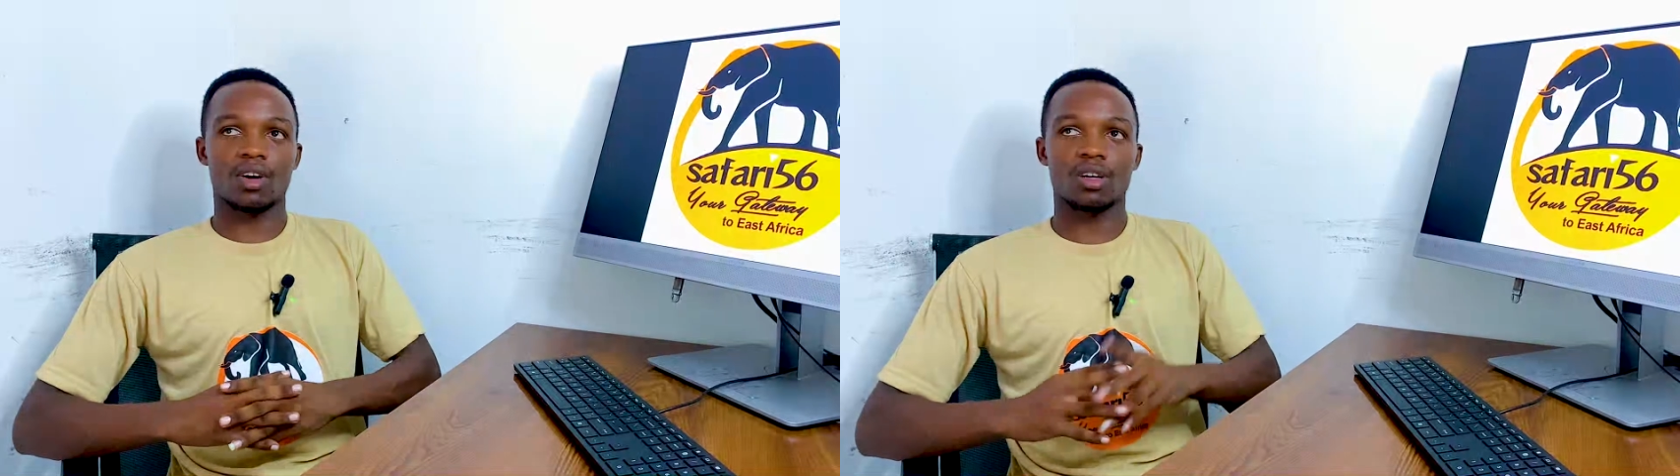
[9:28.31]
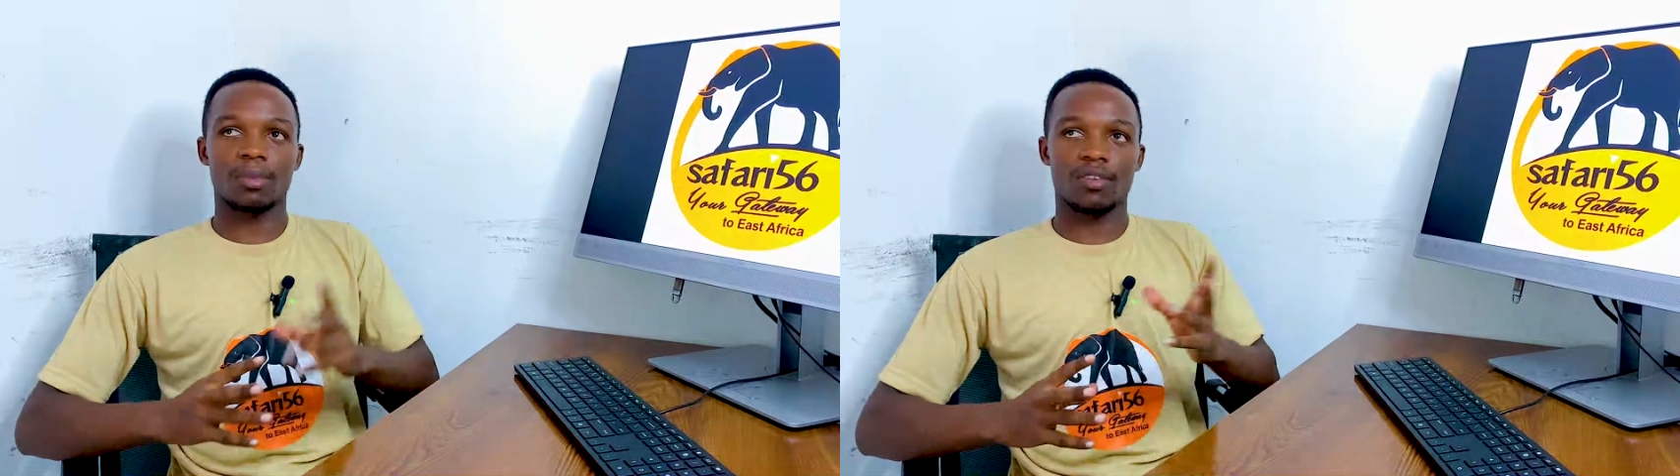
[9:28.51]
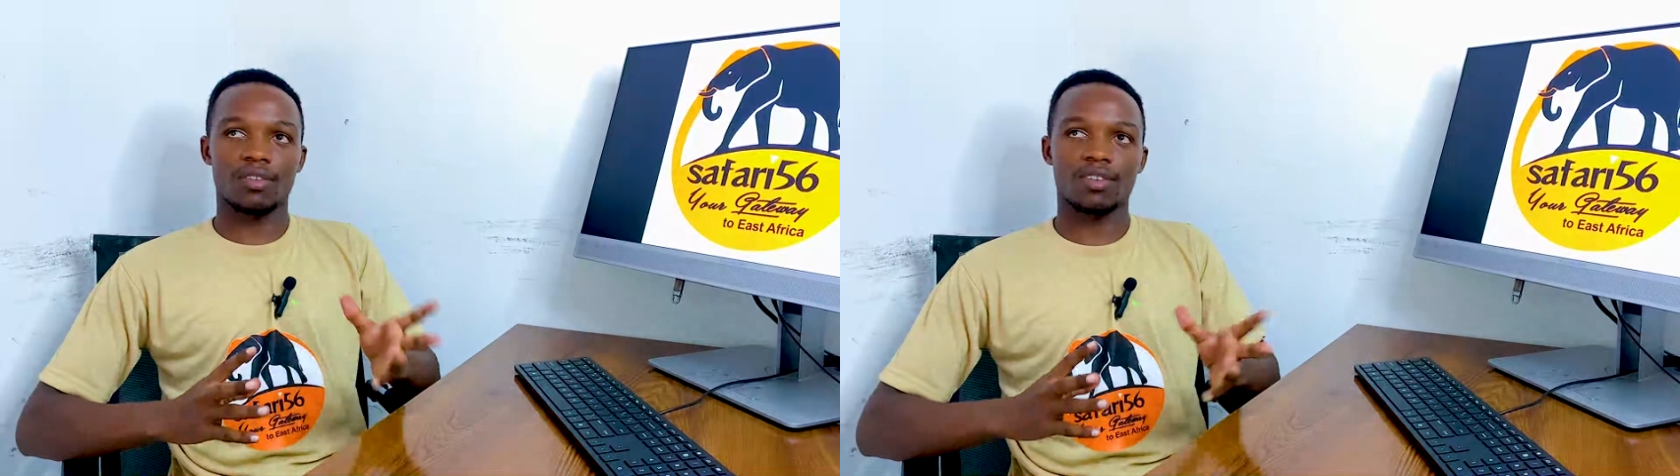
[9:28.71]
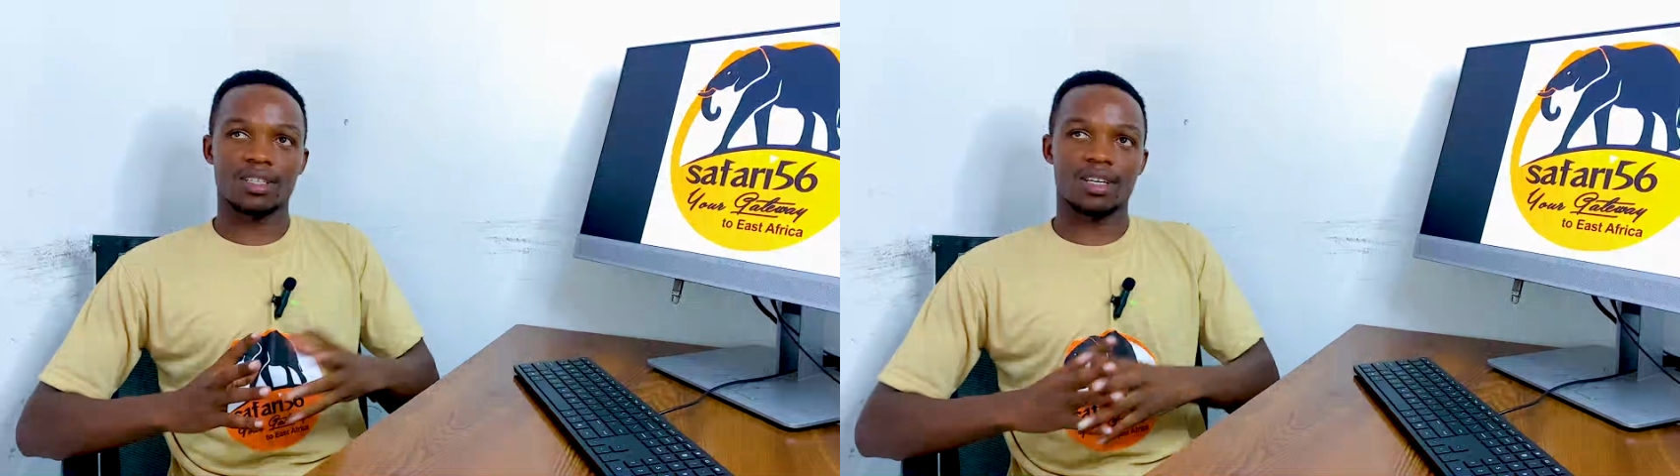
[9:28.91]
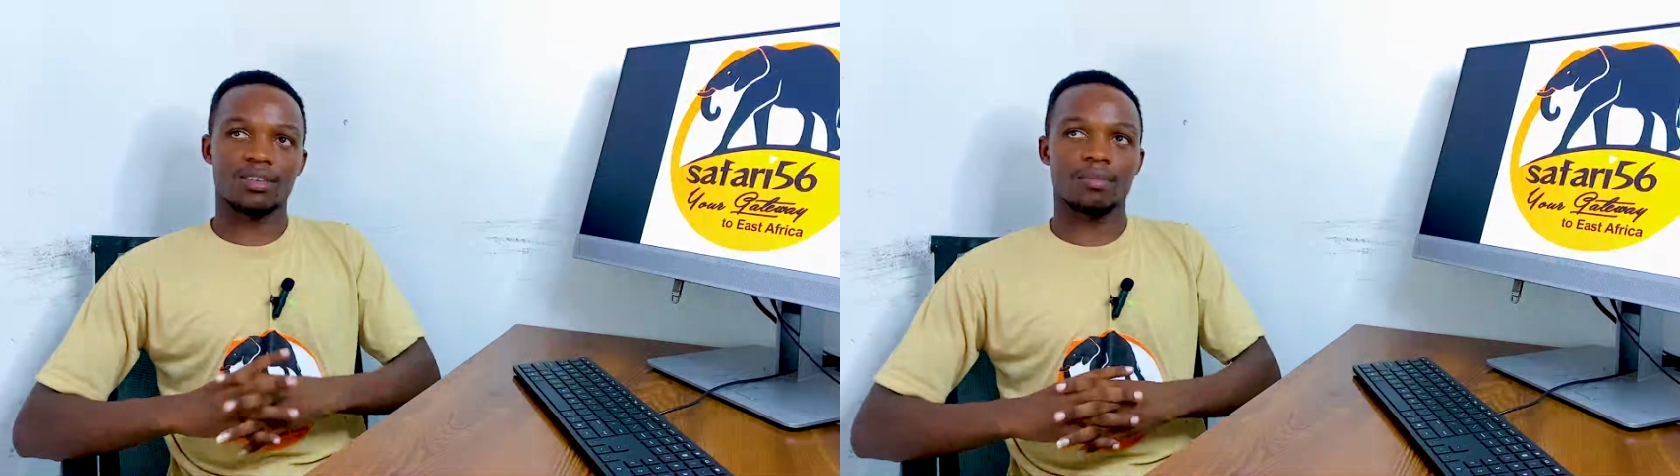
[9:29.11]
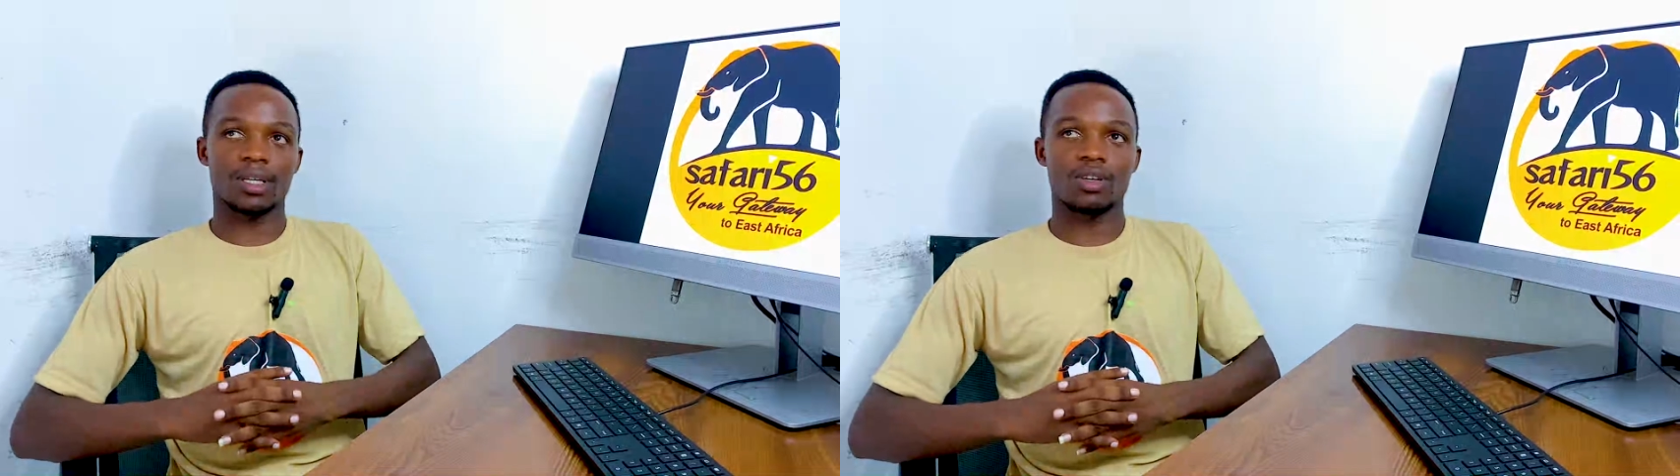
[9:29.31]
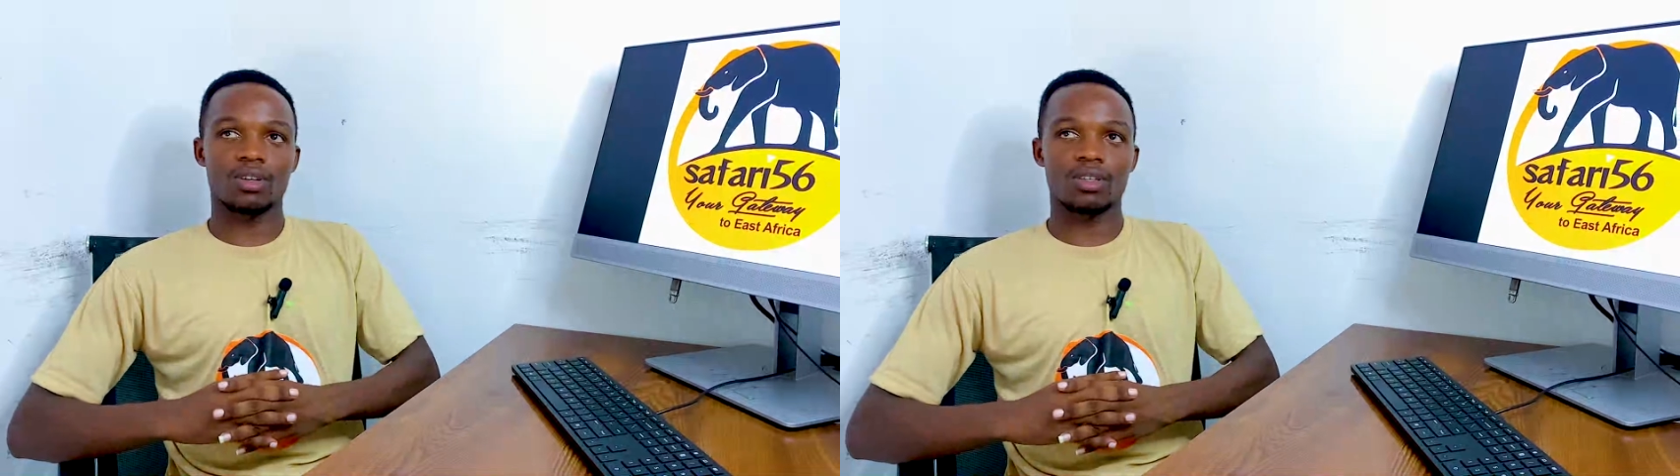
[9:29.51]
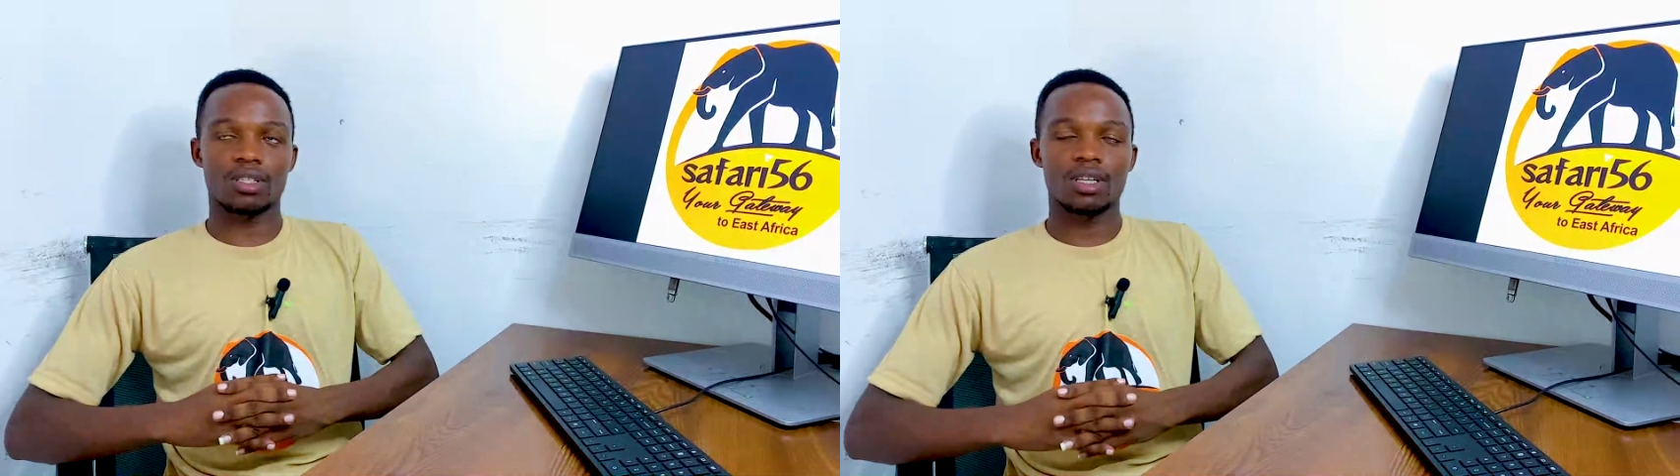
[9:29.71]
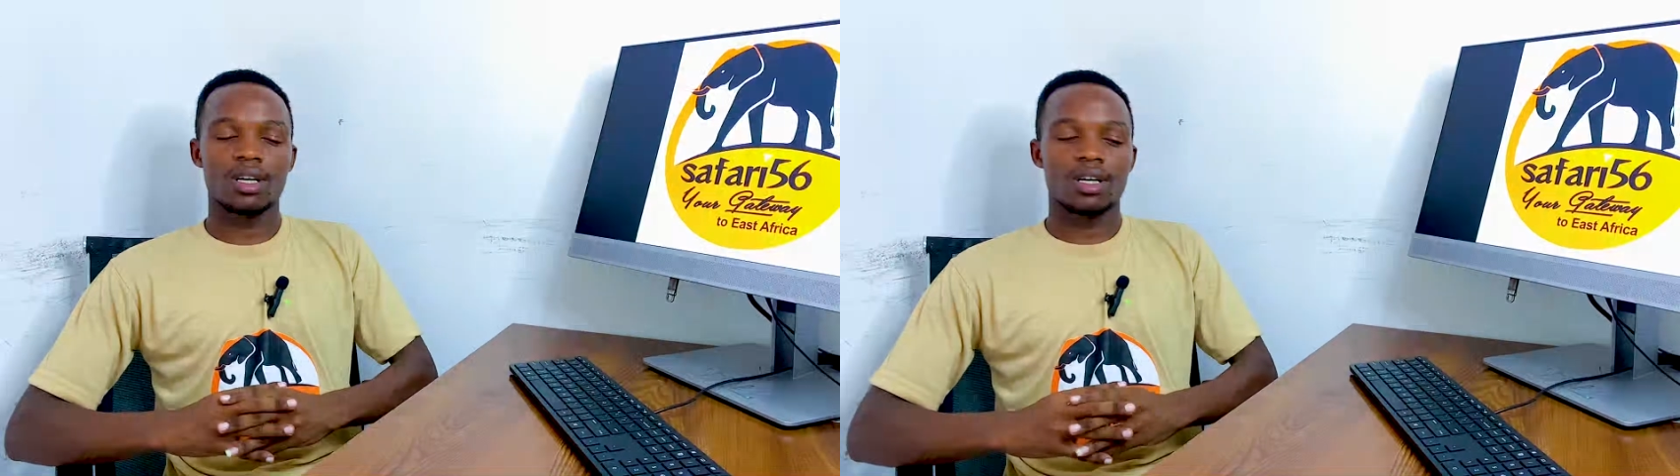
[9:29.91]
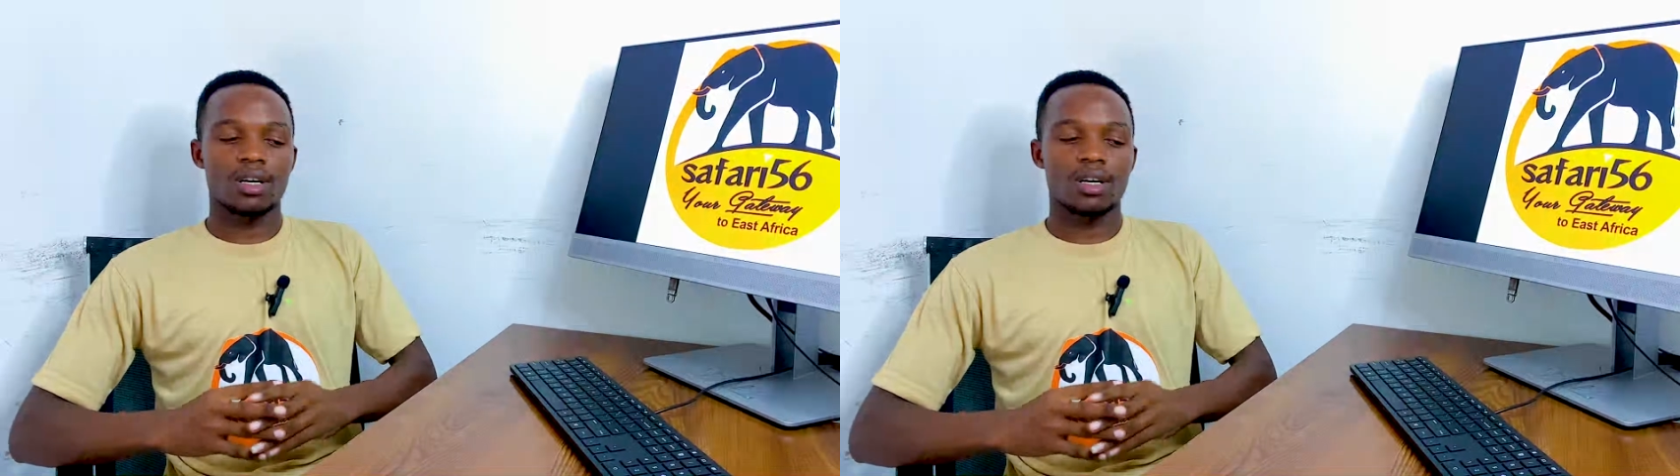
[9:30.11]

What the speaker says: Are called buffalo weavers because